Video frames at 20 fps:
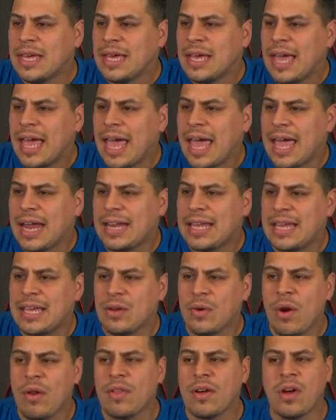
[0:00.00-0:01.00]
And
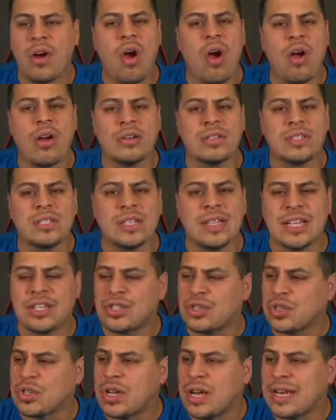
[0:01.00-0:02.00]
here are the cards that
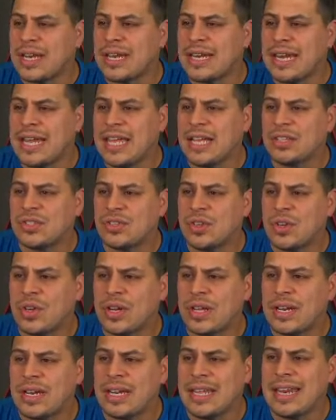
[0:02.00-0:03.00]
you're going to need. So you're
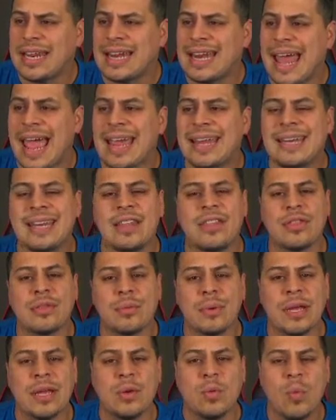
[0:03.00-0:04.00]
going to need a
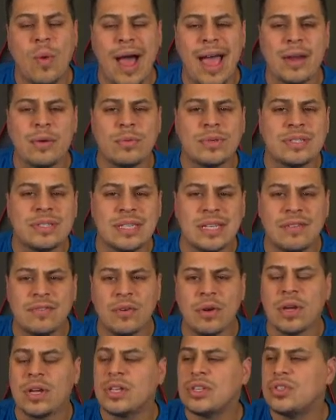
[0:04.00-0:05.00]
93 wide
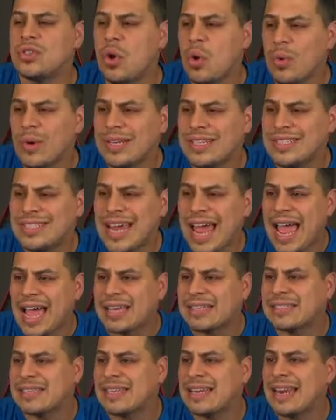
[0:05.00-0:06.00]
receiver, Dory
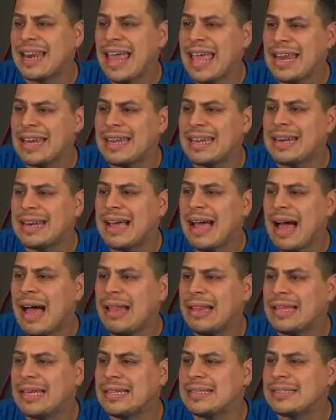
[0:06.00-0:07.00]
Jackson, Landon
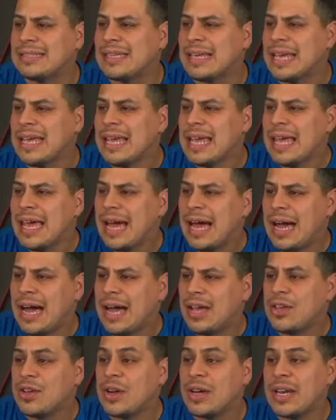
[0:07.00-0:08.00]
Collins.
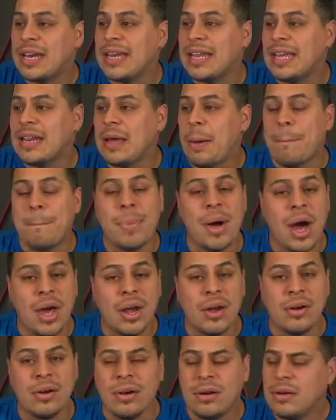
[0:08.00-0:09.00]
Uh, you're going to need a
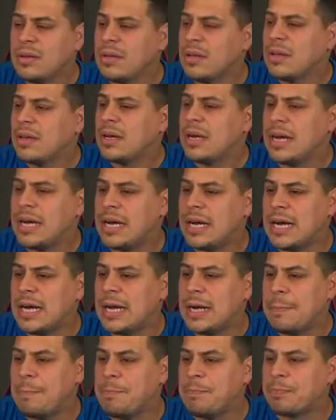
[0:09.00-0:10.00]
punter.
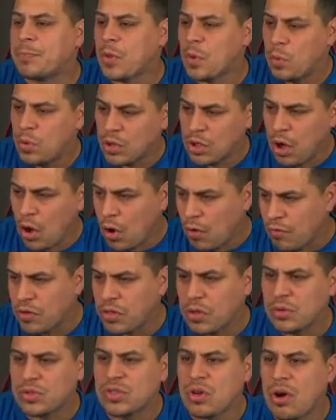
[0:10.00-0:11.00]
Um, we'll go over
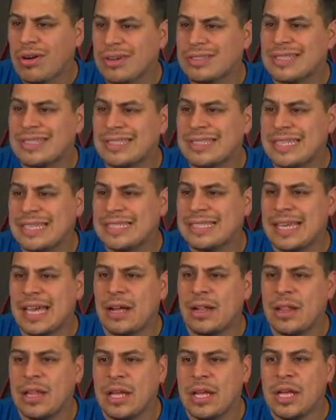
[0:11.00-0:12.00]
those cards in
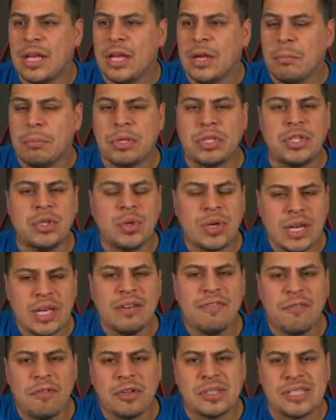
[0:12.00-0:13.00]
detail but you can
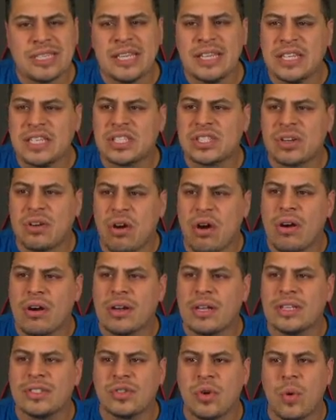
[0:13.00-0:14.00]
foresee this card
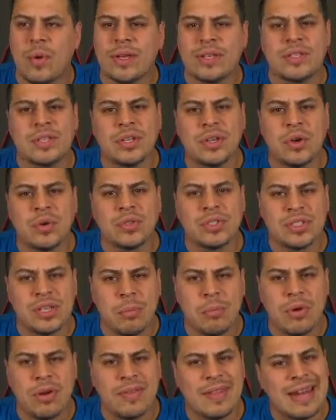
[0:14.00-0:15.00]
is going to go
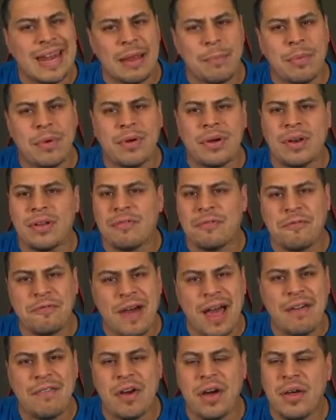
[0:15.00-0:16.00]
somewhere in the neighborhood of
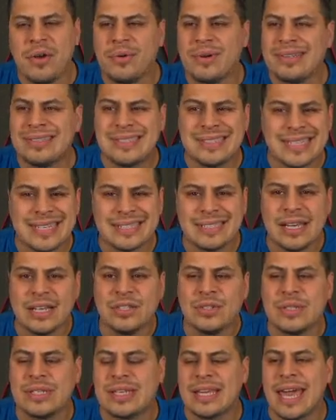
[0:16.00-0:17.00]
500
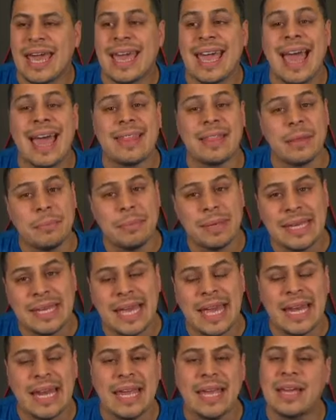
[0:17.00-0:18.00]
600k at the
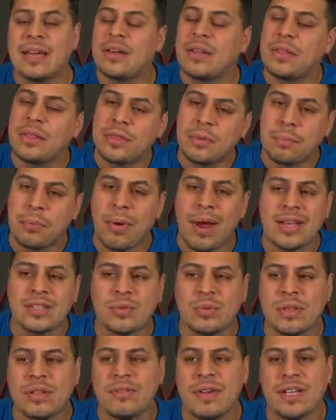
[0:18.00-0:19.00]
beginning the price
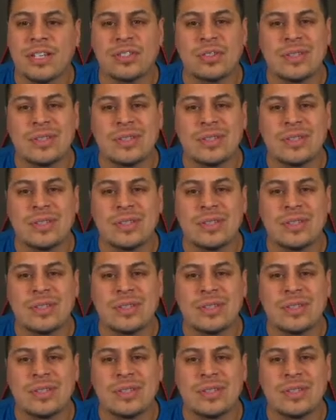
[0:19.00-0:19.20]
will eventually